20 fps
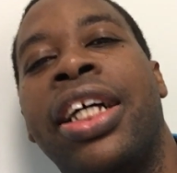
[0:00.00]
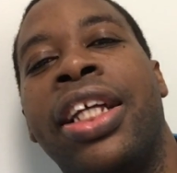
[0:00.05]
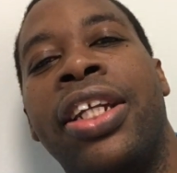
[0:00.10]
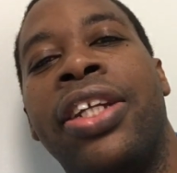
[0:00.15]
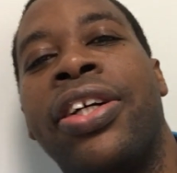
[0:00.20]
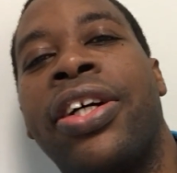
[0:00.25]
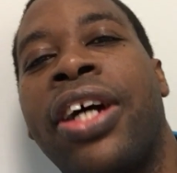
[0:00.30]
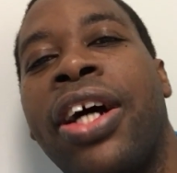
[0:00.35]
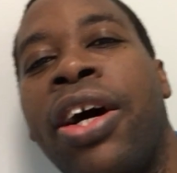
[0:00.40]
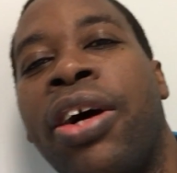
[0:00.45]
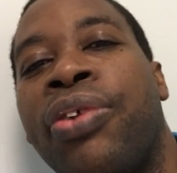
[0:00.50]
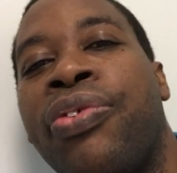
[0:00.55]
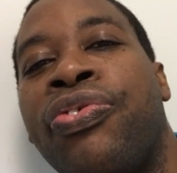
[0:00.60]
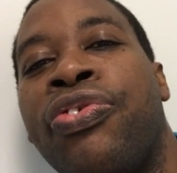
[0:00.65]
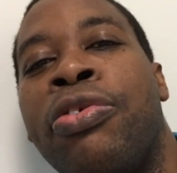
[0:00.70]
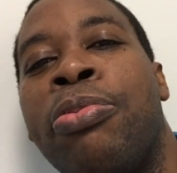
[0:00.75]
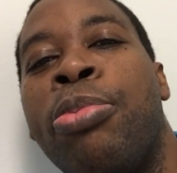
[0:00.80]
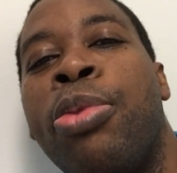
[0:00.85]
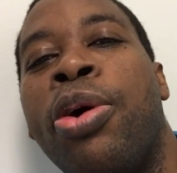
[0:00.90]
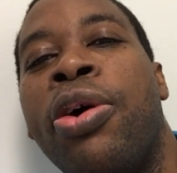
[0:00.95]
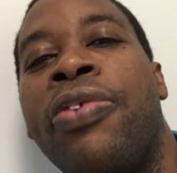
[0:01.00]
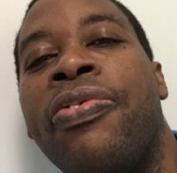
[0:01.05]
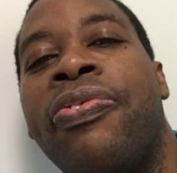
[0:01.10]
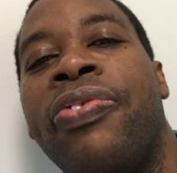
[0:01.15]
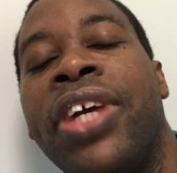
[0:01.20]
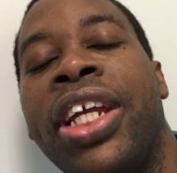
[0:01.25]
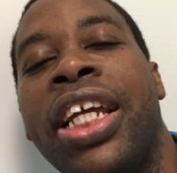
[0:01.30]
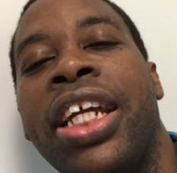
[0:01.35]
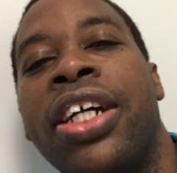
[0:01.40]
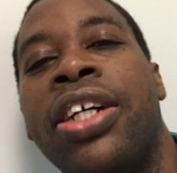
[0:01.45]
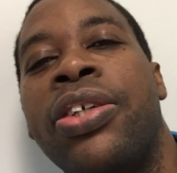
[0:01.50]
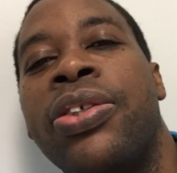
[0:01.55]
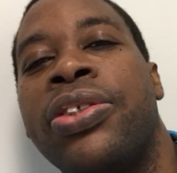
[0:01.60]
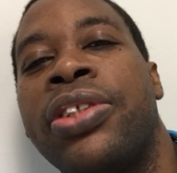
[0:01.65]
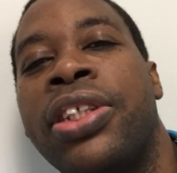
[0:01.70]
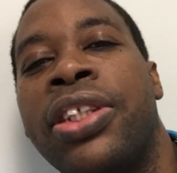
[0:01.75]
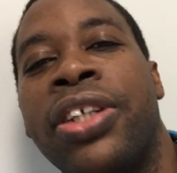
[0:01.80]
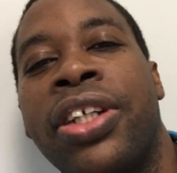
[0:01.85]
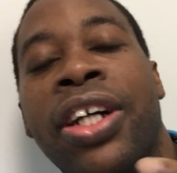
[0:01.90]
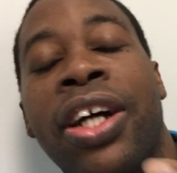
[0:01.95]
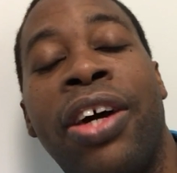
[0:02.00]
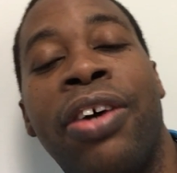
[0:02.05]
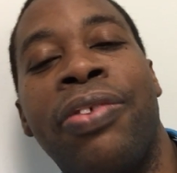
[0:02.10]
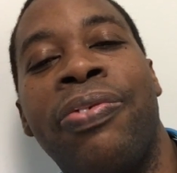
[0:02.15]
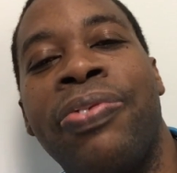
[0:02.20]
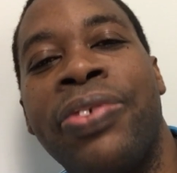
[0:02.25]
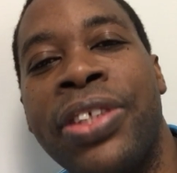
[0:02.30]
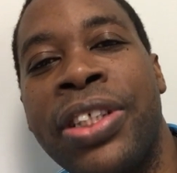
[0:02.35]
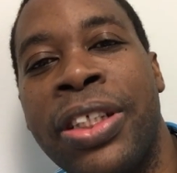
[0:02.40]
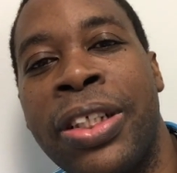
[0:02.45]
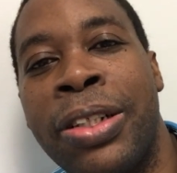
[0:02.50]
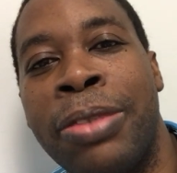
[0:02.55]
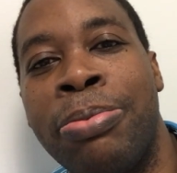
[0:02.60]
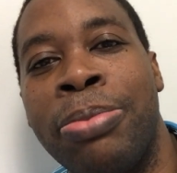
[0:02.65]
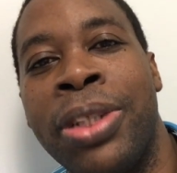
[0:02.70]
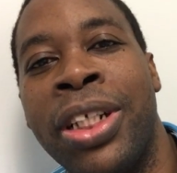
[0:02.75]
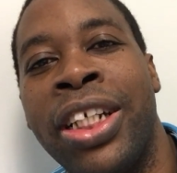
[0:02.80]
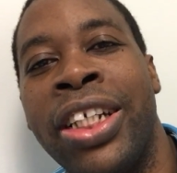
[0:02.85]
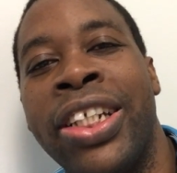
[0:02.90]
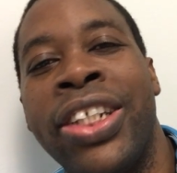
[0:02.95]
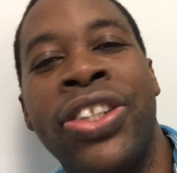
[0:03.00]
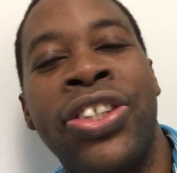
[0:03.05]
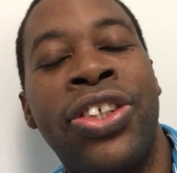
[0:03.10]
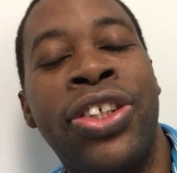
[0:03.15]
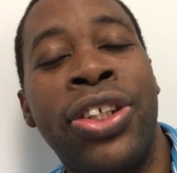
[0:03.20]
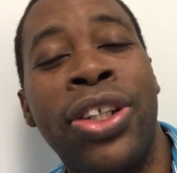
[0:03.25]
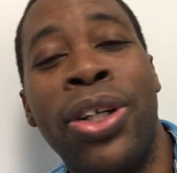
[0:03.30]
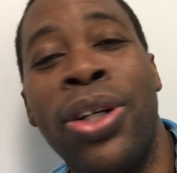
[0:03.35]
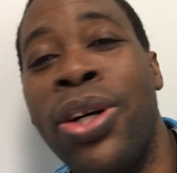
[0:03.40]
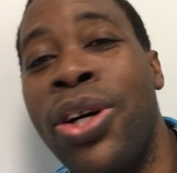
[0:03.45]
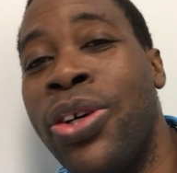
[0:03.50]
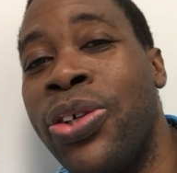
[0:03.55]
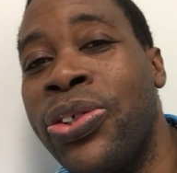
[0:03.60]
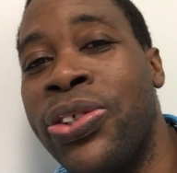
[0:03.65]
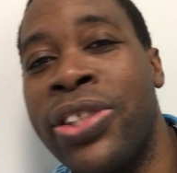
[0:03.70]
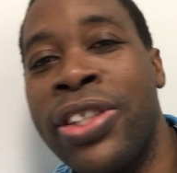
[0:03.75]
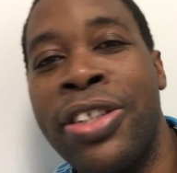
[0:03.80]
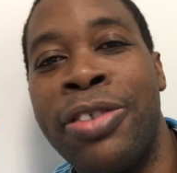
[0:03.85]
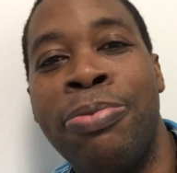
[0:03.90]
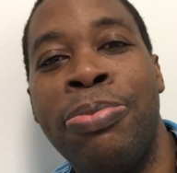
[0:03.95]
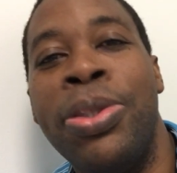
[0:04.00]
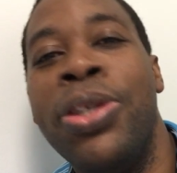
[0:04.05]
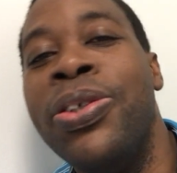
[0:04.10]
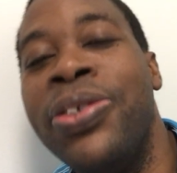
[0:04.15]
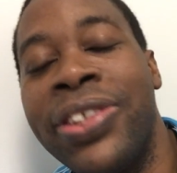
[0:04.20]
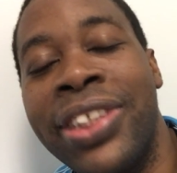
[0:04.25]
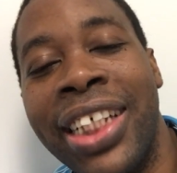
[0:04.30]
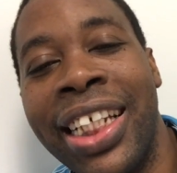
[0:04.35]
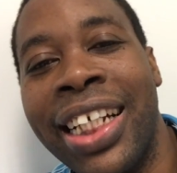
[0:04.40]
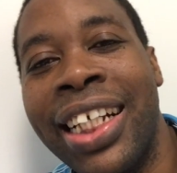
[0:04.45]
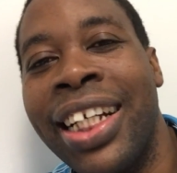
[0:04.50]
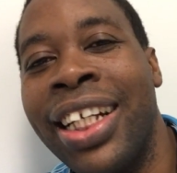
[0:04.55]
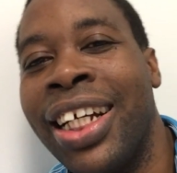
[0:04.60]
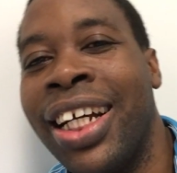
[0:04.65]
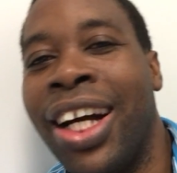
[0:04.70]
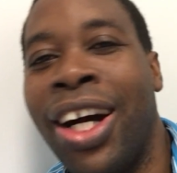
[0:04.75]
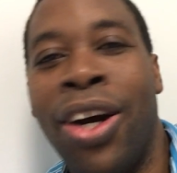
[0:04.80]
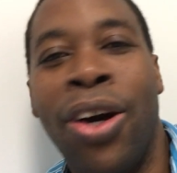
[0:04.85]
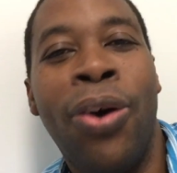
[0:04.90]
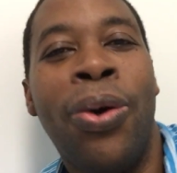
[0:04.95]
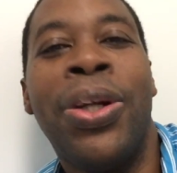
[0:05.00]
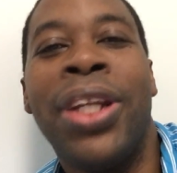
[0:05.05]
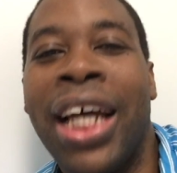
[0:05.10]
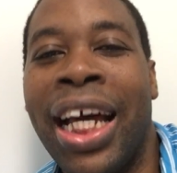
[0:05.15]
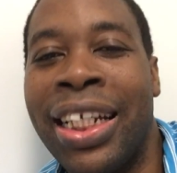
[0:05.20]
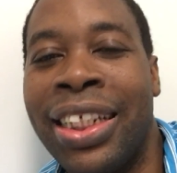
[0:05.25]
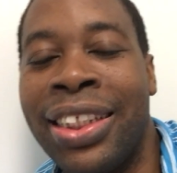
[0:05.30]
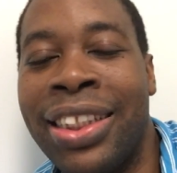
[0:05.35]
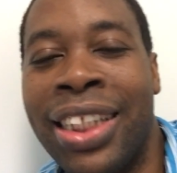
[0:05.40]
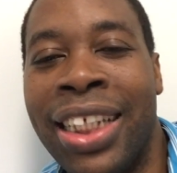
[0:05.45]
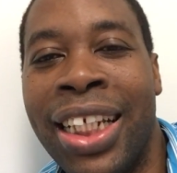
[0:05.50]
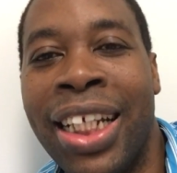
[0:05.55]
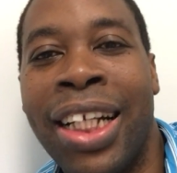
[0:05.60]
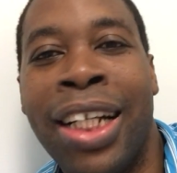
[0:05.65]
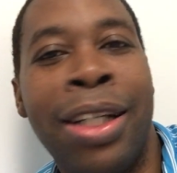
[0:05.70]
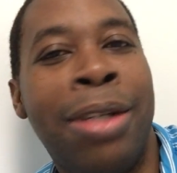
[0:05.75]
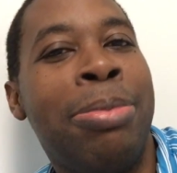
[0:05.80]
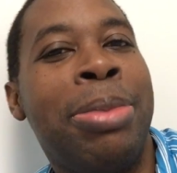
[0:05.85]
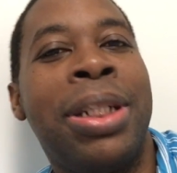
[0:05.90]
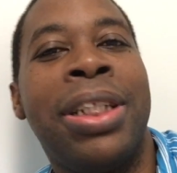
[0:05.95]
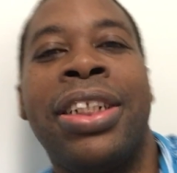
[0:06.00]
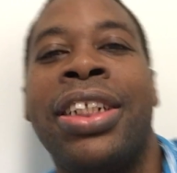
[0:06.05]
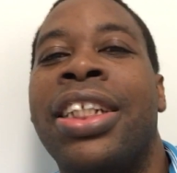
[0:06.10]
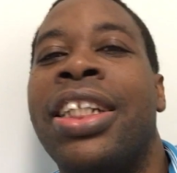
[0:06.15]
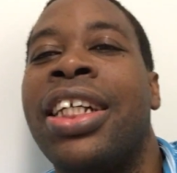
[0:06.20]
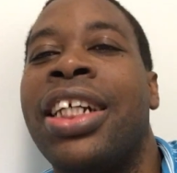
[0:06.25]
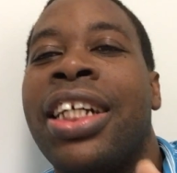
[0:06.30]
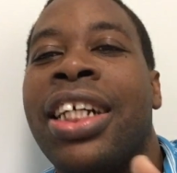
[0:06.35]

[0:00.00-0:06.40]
Look out for more videos, look out for some shows, some music, a whole lot of things coming,